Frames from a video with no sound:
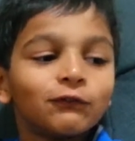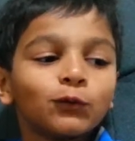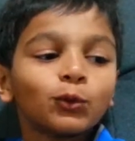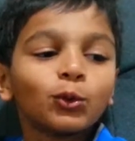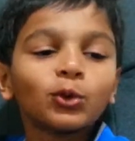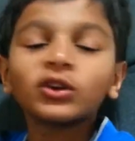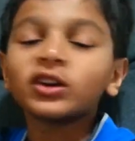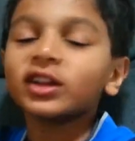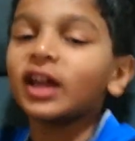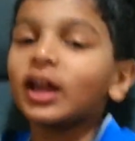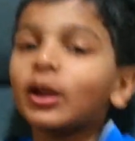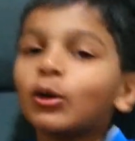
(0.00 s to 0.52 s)

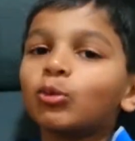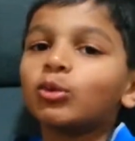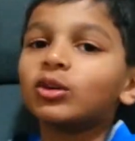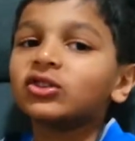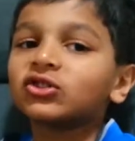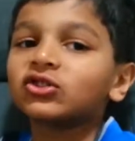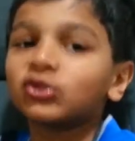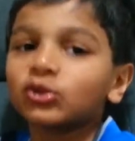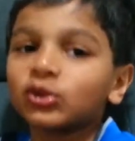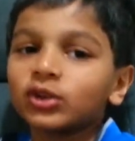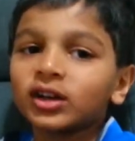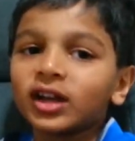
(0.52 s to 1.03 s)
48
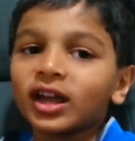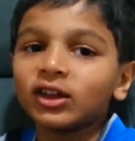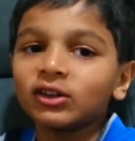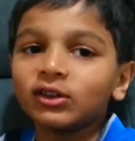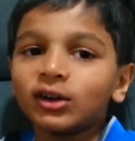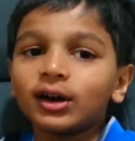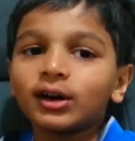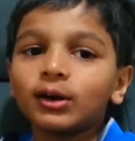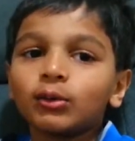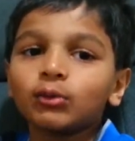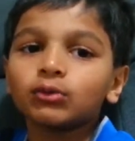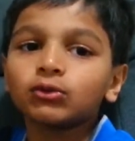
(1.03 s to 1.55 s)
wins 38
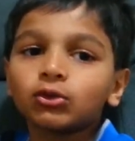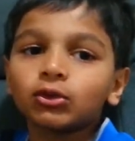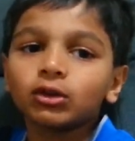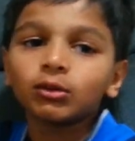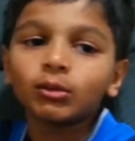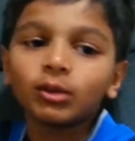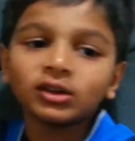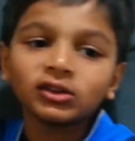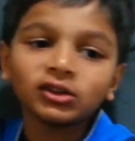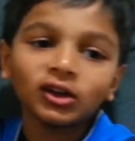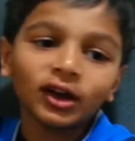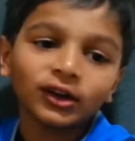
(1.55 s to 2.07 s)
lo-
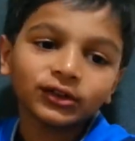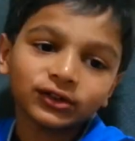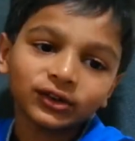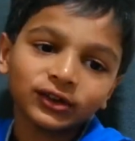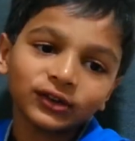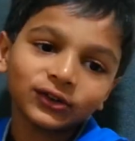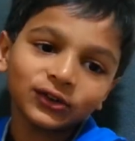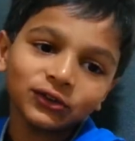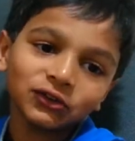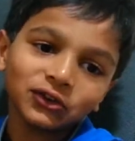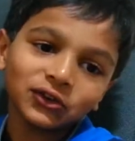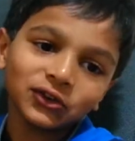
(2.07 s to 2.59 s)
31
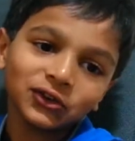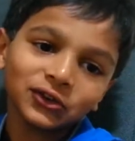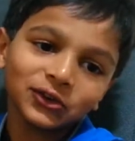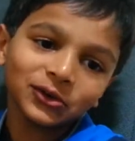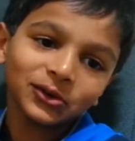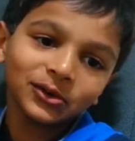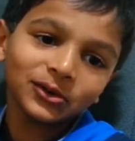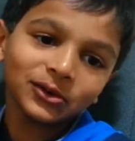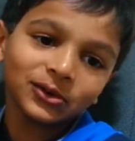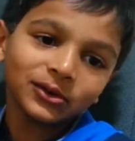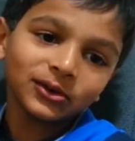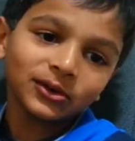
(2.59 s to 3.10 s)
losses.
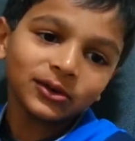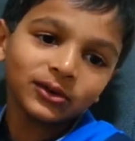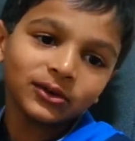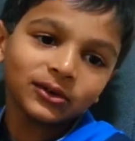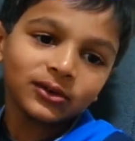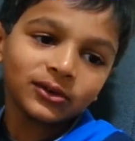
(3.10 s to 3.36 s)
Suns.